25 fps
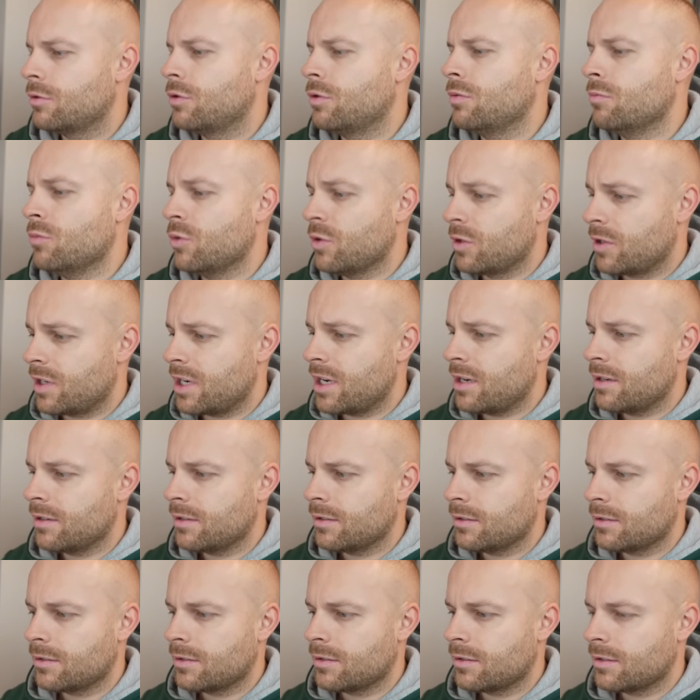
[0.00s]
Chmura.
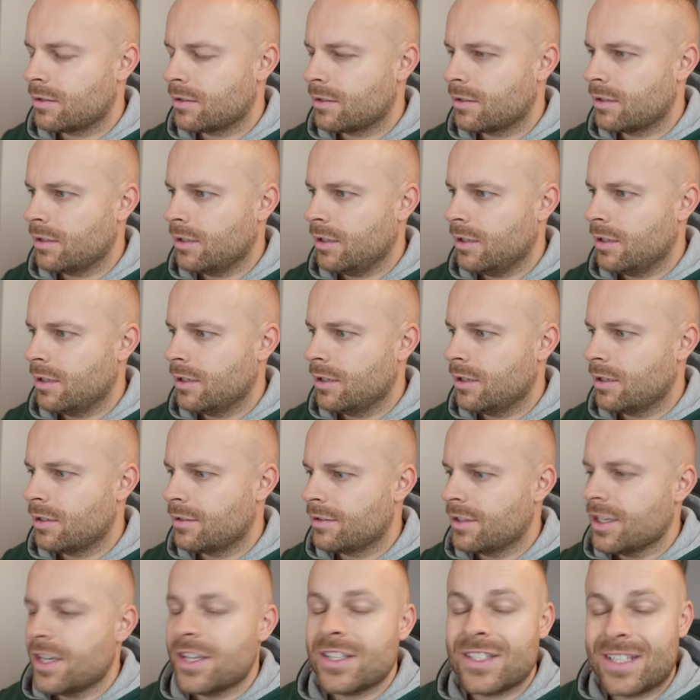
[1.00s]

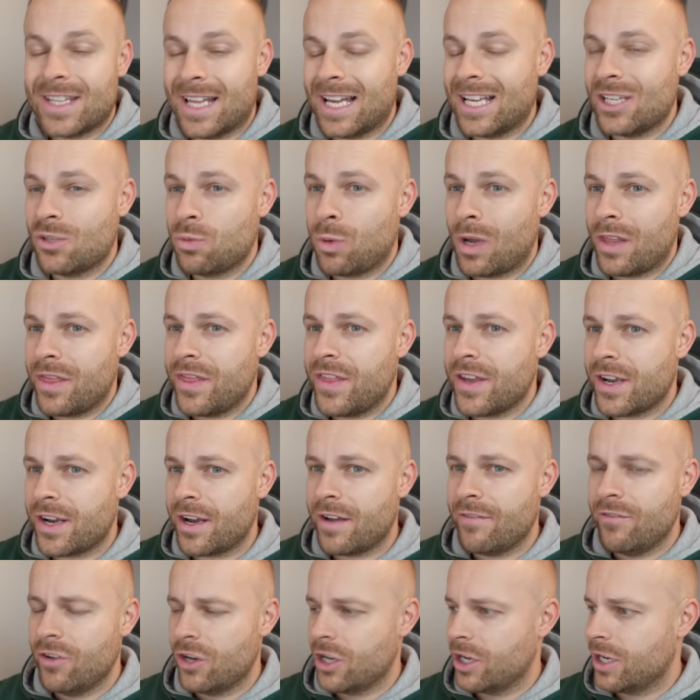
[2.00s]
So that is one thing
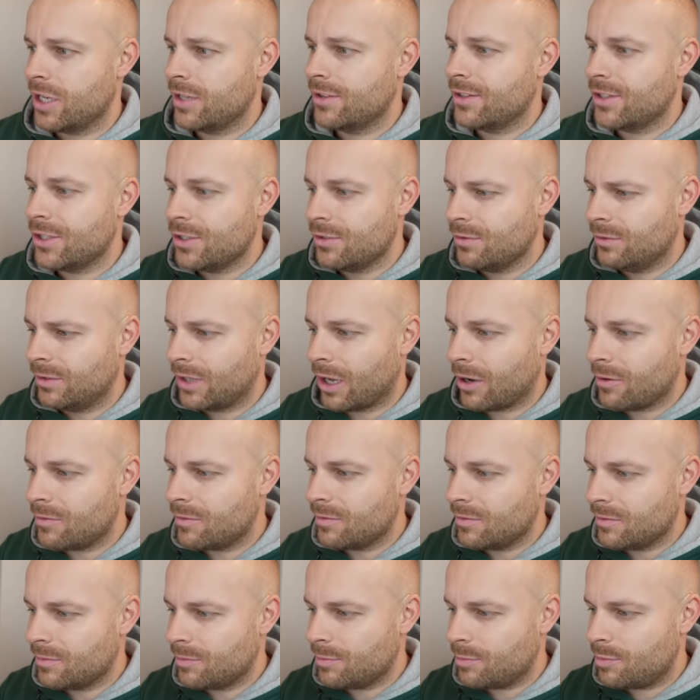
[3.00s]
I've learned, that you
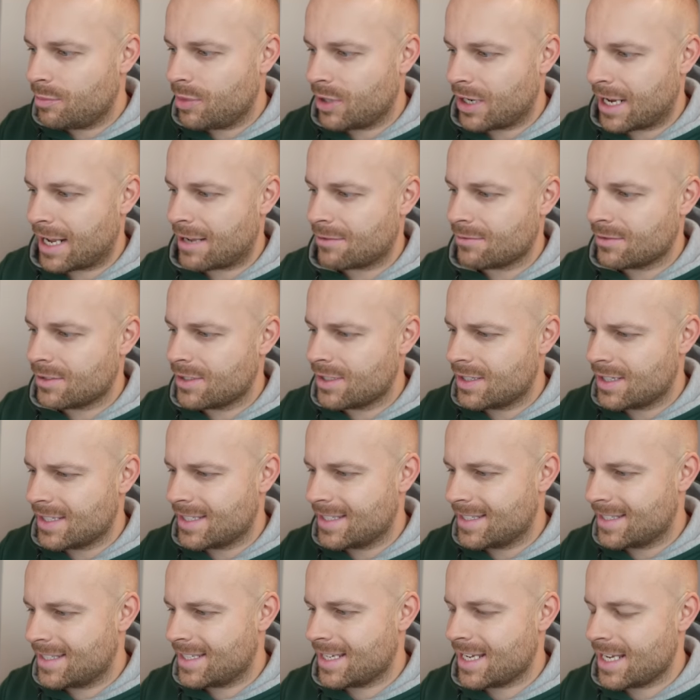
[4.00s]
don't pronounce the
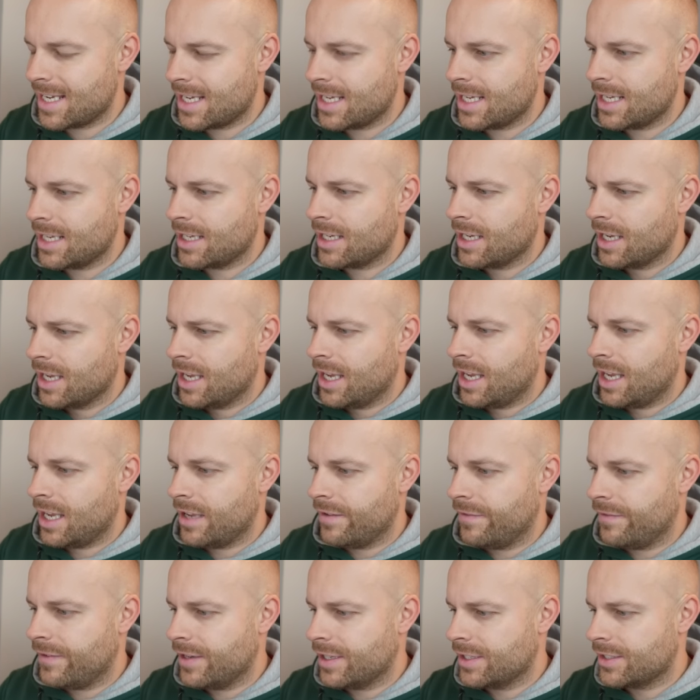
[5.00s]
C
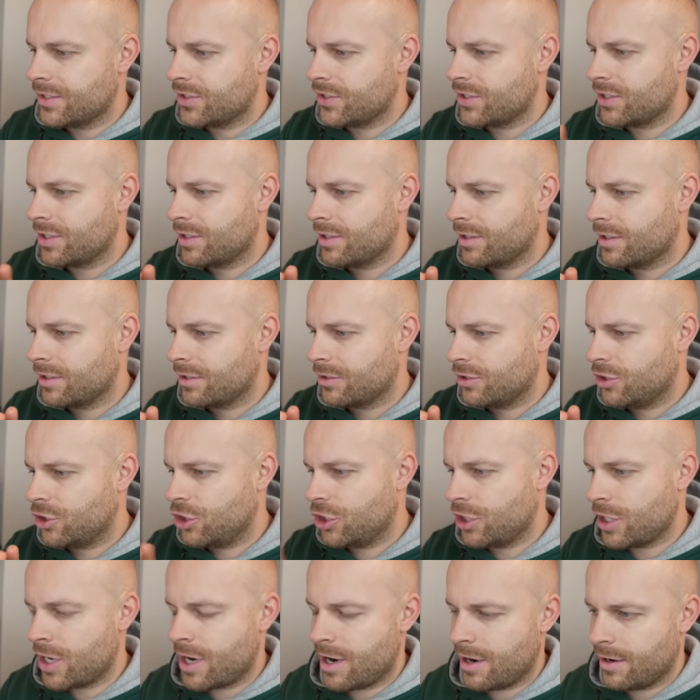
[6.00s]
if it's
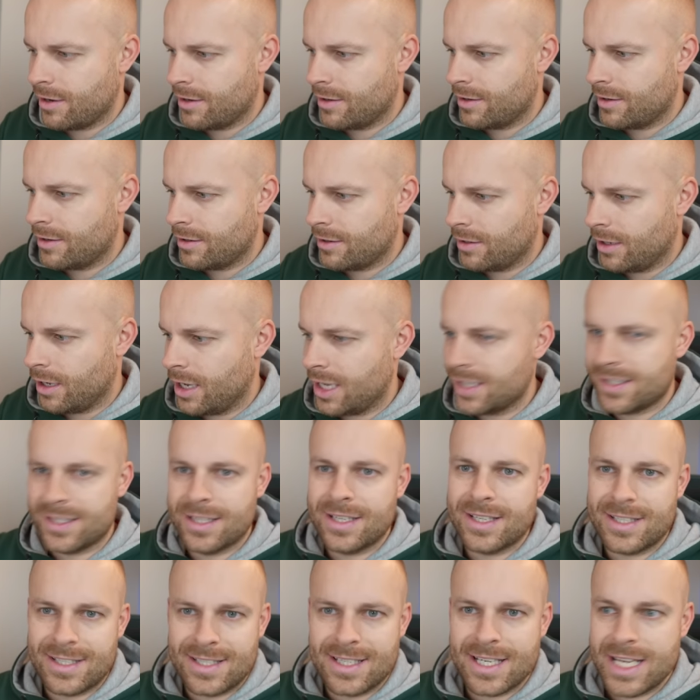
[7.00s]
ch, as
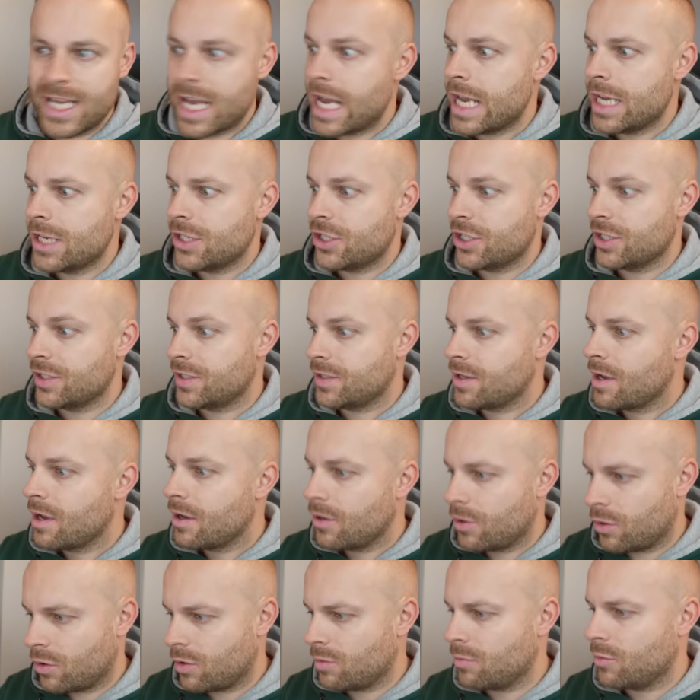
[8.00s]
in a CH. It's
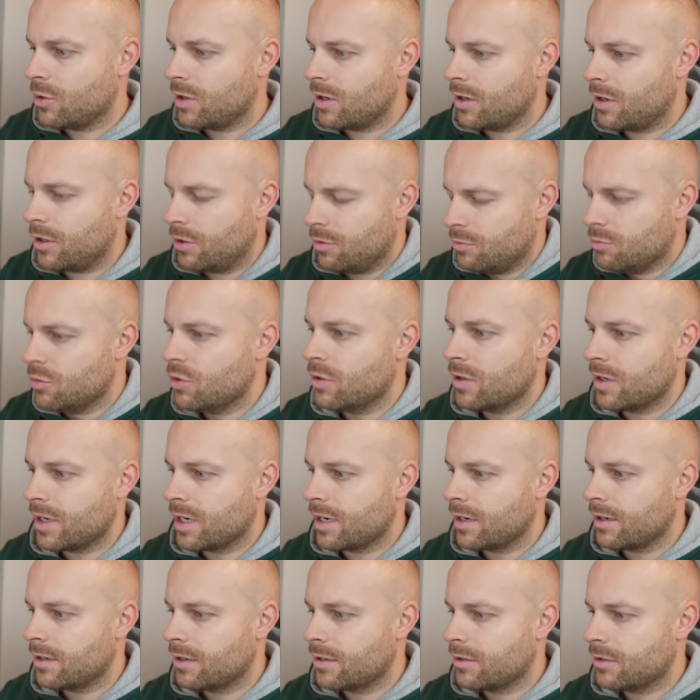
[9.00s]

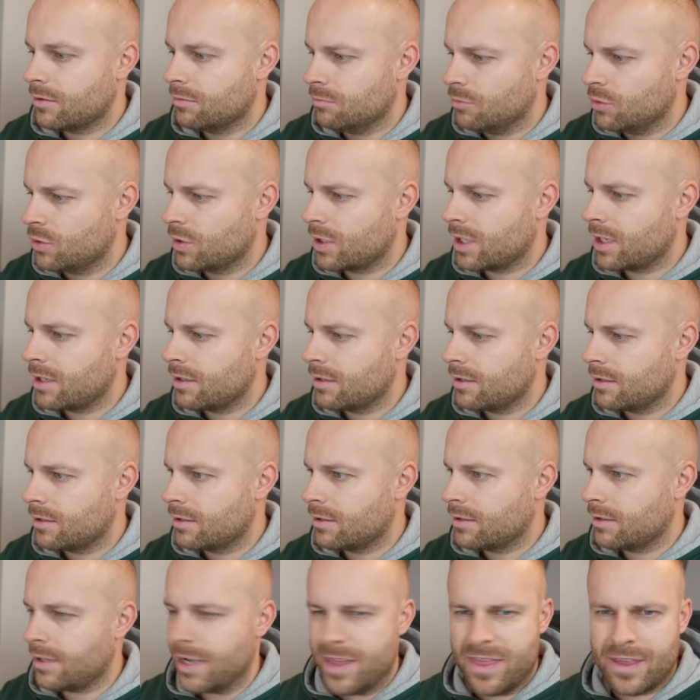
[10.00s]
chmura. Chmura,
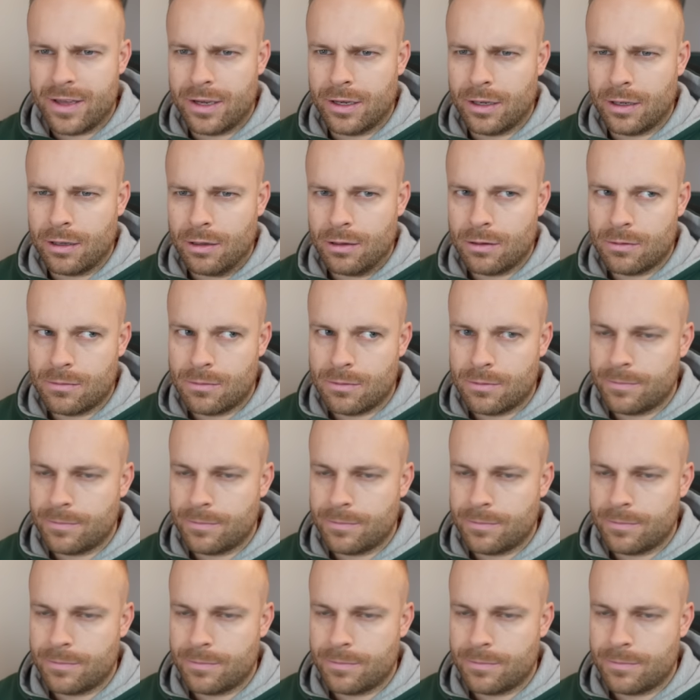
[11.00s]
I think.